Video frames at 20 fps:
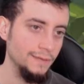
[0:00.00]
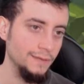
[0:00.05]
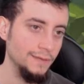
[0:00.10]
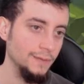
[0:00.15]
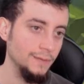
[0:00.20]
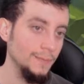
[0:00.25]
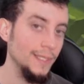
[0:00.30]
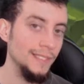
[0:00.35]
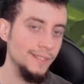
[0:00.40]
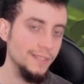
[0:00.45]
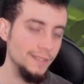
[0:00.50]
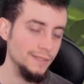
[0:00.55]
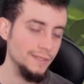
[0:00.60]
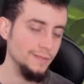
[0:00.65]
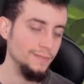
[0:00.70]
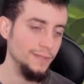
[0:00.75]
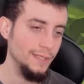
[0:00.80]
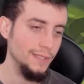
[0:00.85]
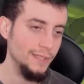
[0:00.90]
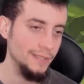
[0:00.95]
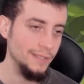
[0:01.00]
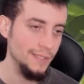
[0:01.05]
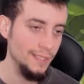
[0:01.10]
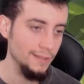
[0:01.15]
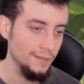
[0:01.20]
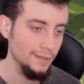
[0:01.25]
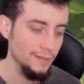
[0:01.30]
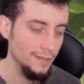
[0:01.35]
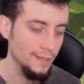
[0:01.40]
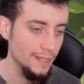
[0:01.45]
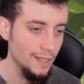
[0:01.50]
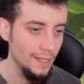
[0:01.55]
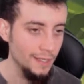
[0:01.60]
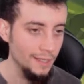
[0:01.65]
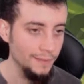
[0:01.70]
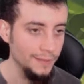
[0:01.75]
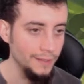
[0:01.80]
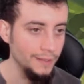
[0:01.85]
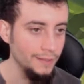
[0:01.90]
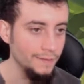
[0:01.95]
might see some play in Standard.
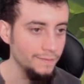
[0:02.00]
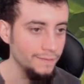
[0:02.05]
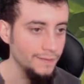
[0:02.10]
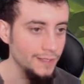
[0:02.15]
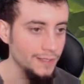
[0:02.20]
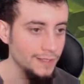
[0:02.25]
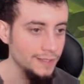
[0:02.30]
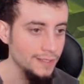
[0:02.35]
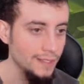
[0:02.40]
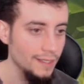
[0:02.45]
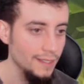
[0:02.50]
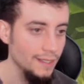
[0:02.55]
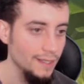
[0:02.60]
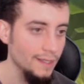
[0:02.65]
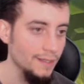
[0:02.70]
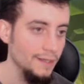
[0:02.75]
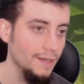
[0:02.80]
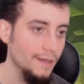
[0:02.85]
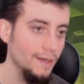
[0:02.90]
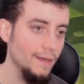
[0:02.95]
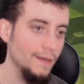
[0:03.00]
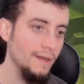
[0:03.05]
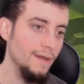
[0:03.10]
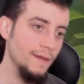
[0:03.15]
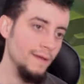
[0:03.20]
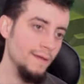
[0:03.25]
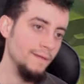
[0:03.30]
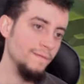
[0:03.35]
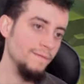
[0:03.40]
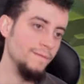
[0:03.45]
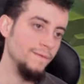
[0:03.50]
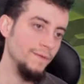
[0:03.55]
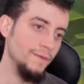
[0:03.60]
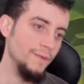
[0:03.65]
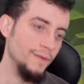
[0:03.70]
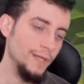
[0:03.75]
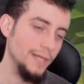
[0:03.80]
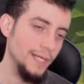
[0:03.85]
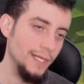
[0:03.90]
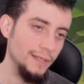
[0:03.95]
I'm going to give this a
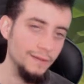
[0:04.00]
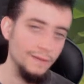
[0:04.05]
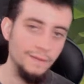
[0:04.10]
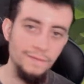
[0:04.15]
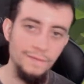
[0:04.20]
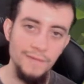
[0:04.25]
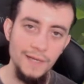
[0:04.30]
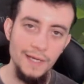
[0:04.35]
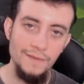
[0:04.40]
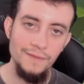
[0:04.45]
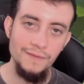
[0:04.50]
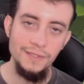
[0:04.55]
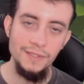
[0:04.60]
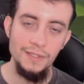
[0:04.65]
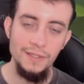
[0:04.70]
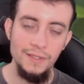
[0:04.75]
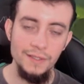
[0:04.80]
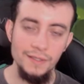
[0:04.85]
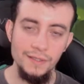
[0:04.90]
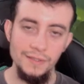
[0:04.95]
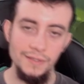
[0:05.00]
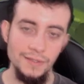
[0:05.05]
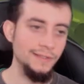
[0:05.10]
4 out of 5 stars.